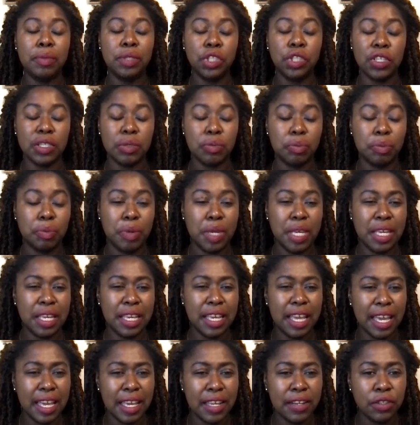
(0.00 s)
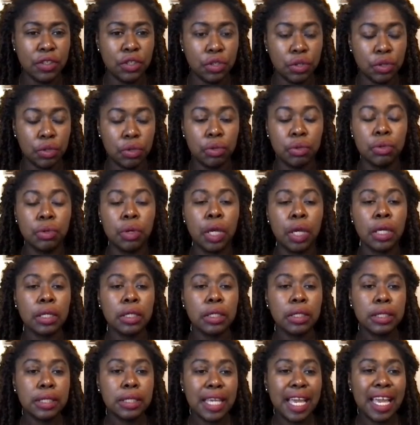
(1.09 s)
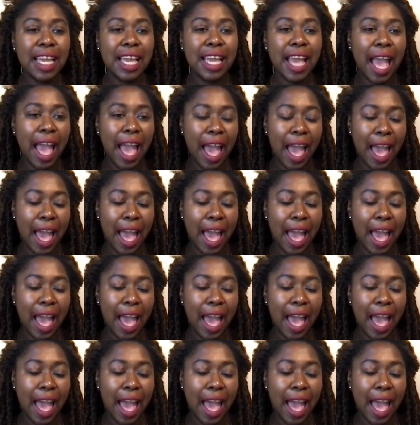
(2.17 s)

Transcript: just begin to take